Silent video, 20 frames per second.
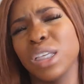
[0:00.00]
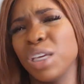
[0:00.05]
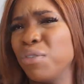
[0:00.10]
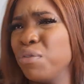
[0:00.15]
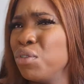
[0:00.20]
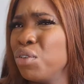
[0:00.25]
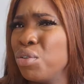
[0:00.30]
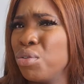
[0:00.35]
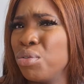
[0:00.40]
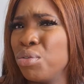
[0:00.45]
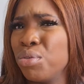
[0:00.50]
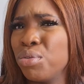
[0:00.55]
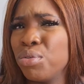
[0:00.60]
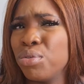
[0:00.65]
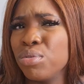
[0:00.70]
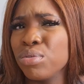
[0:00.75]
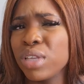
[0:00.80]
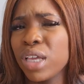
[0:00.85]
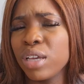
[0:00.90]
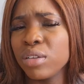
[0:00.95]
if not
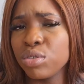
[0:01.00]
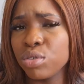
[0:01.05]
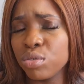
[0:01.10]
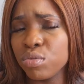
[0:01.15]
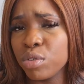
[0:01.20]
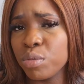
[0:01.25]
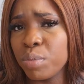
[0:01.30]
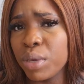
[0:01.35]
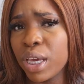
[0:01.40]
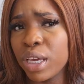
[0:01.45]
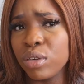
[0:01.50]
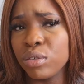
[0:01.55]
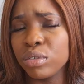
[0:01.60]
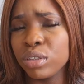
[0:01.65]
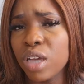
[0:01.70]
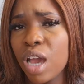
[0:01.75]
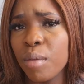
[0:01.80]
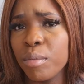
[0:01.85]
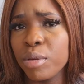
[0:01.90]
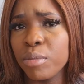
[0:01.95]
all, they do repair your
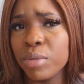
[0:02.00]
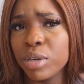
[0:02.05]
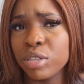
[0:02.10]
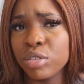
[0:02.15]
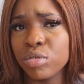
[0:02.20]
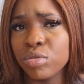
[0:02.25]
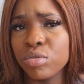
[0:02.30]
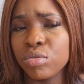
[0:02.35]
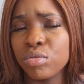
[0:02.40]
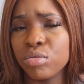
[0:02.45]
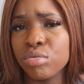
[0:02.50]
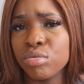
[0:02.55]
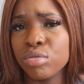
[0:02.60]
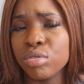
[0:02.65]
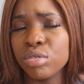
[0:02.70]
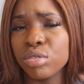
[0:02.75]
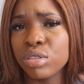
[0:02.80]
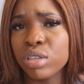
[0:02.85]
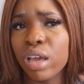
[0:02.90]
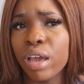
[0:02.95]
tummy
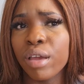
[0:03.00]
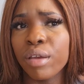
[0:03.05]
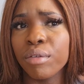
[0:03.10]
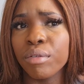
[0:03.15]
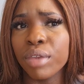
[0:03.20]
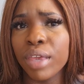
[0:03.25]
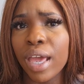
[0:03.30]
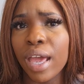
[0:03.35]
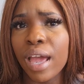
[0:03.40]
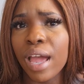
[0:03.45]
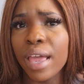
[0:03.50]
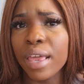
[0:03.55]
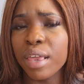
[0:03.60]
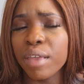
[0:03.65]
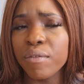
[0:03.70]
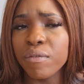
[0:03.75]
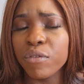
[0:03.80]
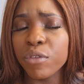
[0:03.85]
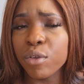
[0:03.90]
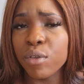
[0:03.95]
muscles. So yeah, I
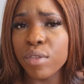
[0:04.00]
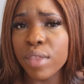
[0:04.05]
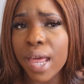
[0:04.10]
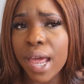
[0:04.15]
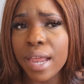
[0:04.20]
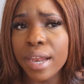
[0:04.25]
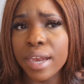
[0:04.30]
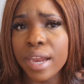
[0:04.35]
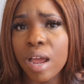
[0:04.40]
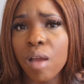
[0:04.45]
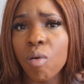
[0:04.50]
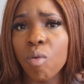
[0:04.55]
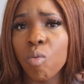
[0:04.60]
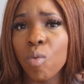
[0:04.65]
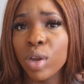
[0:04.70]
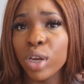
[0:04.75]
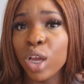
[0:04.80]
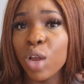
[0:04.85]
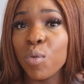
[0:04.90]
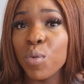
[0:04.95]
can feel that now. And
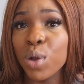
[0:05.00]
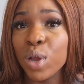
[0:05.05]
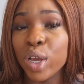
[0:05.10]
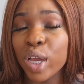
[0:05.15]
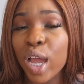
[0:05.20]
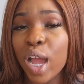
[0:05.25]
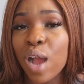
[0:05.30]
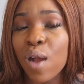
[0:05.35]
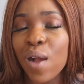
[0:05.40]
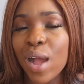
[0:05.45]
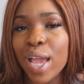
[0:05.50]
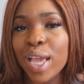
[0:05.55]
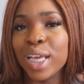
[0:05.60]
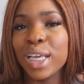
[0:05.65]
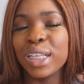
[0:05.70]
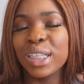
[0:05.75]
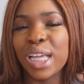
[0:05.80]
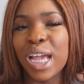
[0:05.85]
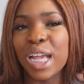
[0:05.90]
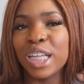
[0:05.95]
when I work out, I
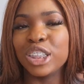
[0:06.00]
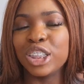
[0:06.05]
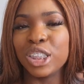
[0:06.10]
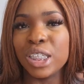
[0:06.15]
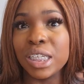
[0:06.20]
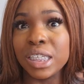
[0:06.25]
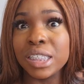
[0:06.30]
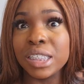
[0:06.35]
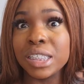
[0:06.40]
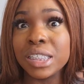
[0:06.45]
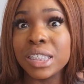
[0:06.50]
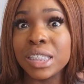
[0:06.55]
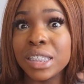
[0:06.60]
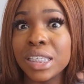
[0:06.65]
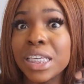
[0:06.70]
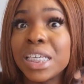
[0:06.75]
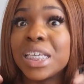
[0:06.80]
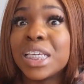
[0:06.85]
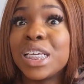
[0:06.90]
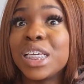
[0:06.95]
can actually
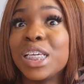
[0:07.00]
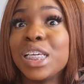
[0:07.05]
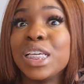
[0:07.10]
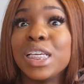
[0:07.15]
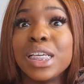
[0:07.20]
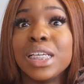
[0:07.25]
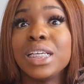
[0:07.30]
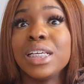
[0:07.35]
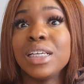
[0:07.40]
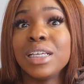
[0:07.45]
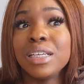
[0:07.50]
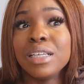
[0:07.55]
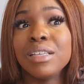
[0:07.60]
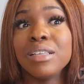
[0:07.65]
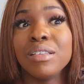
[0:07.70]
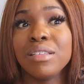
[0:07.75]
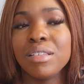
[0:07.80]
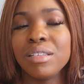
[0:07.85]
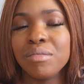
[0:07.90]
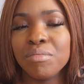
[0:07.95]

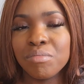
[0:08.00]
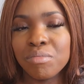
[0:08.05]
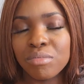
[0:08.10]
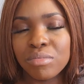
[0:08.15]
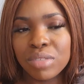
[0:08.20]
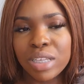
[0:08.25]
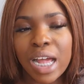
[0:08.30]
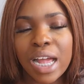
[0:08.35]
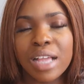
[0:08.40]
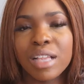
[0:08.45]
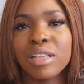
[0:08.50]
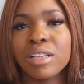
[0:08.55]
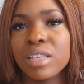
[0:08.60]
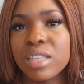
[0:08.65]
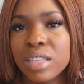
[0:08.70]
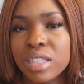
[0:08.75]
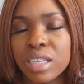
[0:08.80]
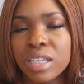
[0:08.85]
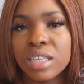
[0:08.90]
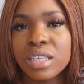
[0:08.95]
see like
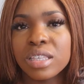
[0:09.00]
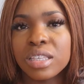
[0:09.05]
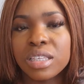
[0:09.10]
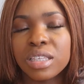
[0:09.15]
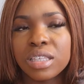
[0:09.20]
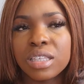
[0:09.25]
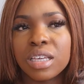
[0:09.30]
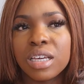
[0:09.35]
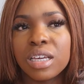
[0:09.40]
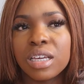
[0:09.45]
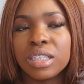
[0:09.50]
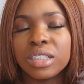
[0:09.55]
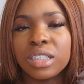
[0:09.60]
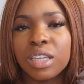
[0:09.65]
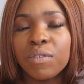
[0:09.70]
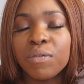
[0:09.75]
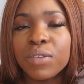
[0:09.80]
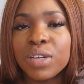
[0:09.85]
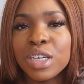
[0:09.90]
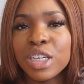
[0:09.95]
the
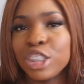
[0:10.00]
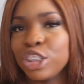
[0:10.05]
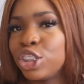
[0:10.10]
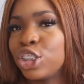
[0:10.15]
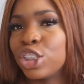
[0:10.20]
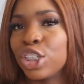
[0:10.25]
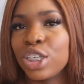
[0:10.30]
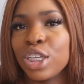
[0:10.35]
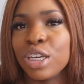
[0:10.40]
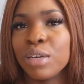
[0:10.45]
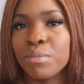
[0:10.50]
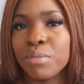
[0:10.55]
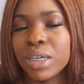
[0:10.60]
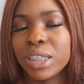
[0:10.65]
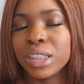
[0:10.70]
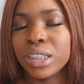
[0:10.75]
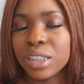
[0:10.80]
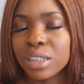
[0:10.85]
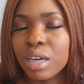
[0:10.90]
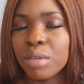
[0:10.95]
definition in my
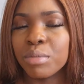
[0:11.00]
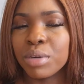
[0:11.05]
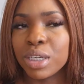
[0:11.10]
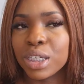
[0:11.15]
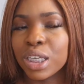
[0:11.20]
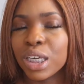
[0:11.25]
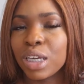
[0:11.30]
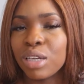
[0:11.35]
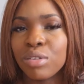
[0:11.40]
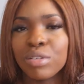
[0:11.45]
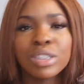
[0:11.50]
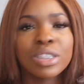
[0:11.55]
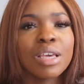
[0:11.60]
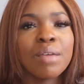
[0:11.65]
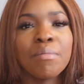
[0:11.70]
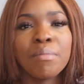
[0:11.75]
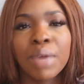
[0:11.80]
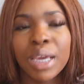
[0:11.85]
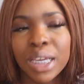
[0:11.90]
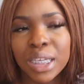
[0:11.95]
stomach. It looks
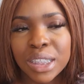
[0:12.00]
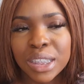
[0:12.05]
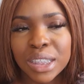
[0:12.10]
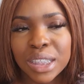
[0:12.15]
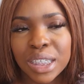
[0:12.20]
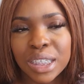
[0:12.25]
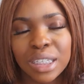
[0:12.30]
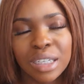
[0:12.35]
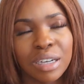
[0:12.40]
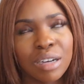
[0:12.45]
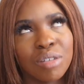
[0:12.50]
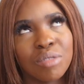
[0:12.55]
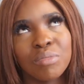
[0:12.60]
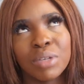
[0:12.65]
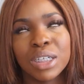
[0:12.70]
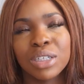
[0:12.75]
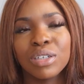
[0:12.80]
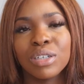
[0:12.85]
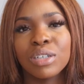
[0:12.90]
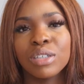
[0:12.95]
amazing. Oh
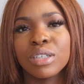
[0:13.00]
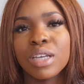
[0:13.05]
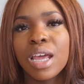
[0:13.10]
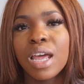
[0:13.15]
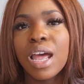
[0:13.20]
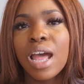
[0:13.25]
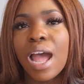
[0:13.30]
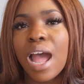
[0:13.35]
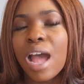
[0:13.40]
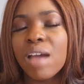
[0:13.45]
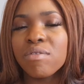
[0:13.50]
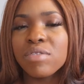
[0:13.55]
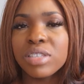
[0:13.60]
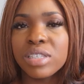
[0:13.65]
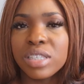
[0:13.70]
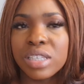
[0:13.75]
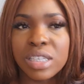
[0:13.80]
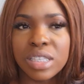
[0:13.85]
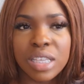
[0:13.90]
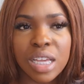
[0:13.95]
my God,
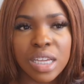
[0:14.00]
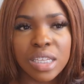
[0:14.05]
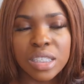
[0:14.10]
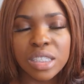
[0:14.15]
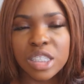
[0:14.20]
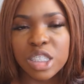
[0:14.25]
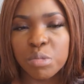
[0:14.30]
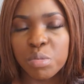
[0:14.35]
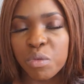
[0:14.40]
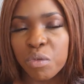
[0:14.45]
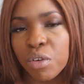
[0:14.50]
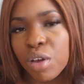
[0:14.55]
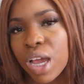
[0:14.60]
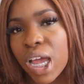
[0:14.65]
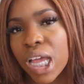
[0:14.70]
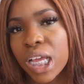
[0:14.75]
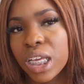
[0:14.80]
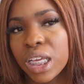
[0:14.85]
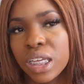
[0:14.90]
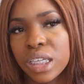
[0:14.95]
haven't seen that since before I
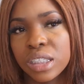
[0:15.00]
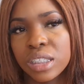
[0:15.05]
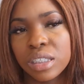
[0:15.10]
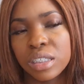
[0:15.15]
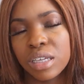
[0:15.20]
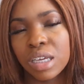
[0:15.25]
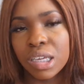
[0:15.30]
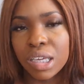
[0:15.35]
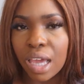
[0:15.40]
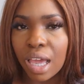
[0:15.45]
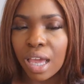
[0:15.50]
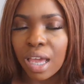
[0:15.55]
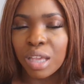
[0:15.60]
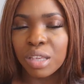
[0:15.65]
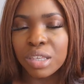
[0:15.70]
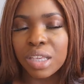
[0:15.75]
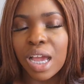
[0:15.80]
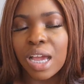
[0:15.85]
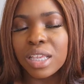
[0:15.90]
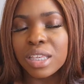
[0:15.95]
had kids. So yeah,
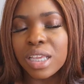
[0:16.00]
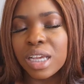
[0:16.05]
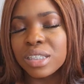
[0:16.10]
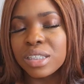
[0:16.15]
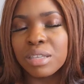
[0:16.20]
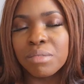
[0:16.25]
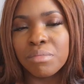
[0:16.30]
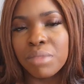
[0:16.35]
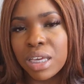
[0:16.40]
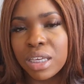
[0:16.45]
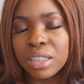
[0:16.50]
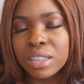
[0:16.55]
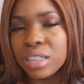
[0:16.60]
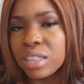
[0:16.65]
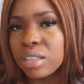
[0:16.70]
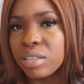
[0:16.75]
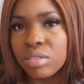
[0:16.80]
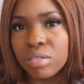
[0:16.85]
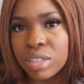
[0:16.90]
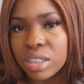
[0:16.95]
that's
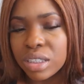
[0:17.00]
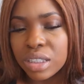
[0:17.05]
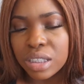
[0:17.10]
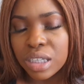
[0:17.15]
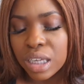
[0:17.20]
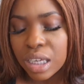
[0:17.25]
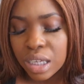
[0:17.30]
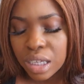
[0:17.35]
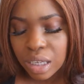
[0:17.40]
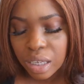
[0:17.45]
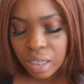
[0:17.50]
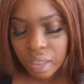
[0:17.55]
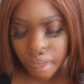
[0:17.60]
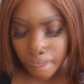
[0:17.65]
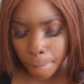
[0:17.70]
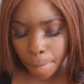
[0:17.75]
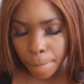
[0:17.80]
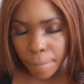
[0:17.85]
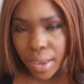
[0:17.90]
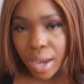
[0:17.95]
amazing, honestly.
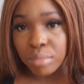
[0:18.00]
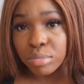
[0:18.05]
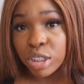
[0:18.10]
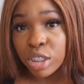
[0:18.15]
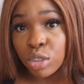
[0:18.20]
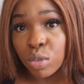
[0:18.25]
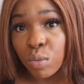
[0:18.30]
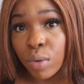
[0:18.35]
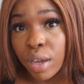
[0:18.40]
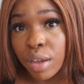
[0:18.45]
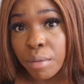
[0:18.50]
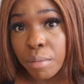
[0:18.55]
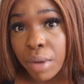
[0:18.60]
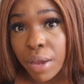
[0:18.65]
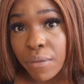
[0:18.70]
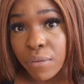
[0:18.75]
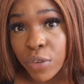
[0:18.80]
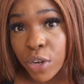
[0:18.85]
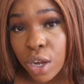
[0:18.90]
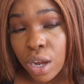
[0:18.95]
I'm still wearing
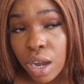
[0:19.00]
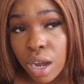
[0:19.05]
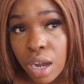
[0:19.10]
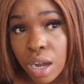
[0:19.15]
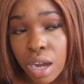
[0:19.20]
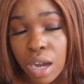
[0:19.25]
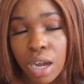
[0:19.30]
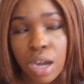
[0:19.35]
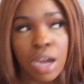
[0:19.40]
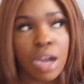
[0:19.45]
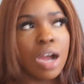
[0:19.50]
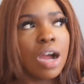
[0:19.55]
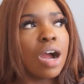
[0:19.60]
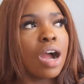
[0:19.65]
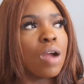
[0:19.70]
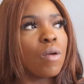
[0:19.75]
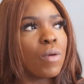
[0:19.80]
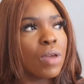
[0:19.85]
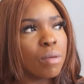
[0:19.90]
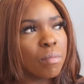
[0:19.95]
my faha.
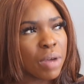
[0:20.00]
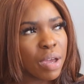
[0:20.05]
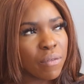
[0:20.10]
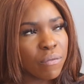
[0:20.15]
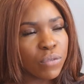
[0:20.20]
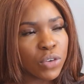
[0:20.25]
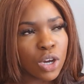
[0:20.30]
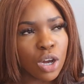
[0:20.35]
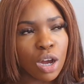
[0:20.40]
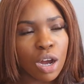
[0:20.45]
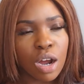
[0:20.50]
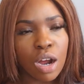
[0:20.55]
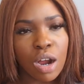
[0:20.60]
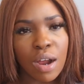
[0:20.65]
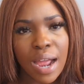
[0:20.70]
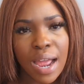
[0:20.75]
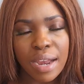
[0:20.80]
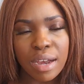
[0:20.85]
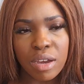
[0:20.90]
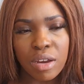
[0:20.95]
I wear my faha
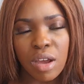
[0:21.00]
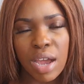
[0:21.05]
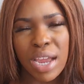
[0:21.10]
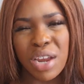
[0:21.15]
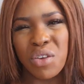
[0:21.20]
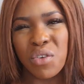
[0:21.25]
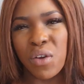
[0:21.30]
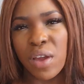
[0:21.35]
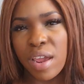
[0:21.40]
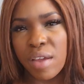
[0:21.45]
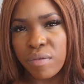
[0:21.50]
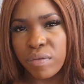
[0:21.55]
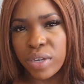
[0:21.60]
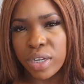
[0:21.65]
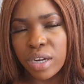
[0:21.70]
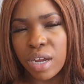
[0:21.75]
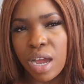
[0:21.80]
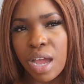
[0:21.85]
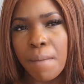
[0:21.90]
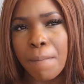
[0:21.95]
at night, not every
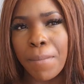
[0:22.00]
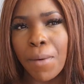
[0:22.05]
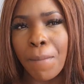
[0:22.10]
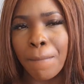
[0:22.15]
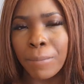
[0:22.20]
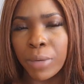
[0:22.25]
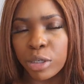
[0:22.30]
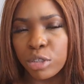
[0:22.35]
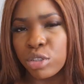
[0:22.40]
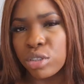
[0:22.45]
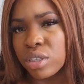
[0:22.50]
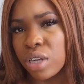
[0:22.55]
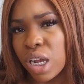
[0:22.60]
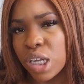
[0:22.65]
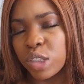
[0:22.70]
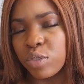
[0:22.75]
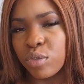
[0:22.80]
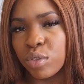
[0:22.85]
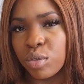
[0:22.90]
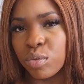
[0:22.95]
night, but most
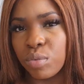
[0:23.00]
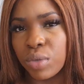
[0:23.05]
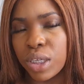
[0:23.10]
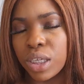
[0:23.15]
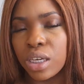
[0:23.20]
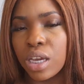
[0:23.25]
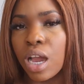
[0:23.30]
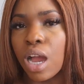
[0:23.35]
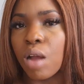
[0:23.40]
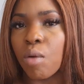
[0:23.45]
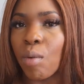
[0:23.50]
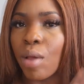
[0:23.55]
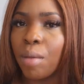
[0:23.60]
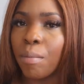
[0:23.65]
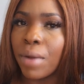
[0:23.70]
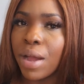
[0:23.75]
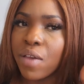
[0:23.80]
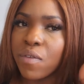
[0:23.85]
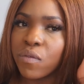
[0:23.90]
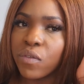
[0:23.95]
nights for the week I wear
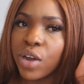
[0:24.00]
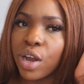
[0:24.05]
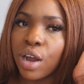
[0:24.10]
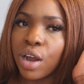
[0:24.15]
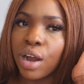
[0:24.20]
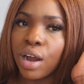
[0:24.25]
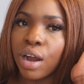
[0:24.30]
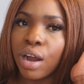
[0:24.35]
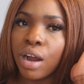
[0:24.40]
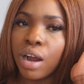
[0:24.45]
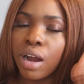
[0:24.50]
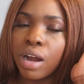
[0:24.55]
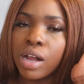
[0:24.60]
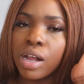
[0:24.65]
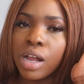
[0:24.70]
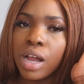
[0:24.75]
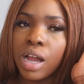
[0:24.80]
my faha.